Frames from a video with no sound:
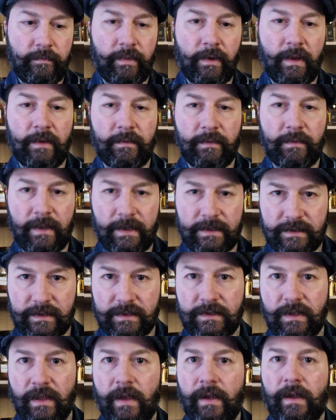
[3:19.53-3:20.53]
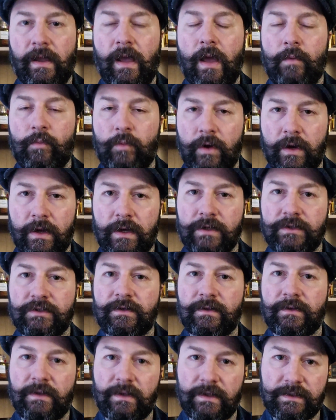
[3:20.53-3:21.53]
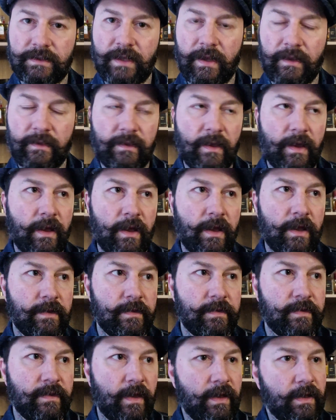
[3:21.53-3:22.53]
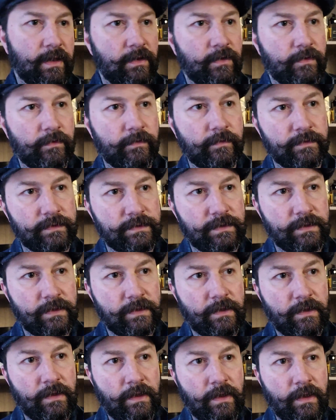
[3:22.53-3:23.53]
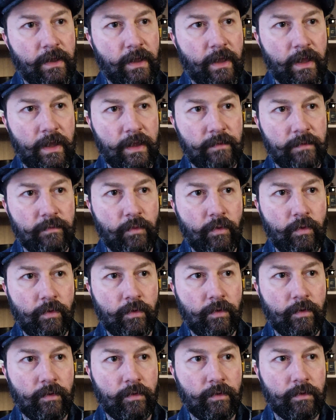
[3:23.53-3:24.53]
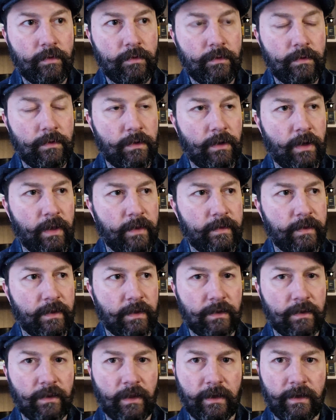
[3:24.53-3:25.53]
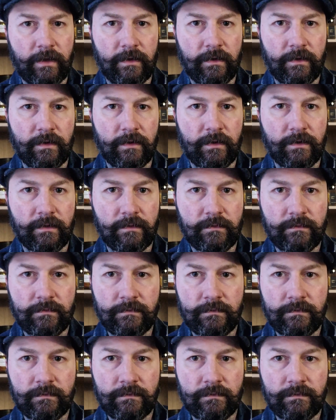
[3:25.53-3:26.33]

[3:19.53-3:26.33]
Places like Amouage and things like that, they use a more, I think, like a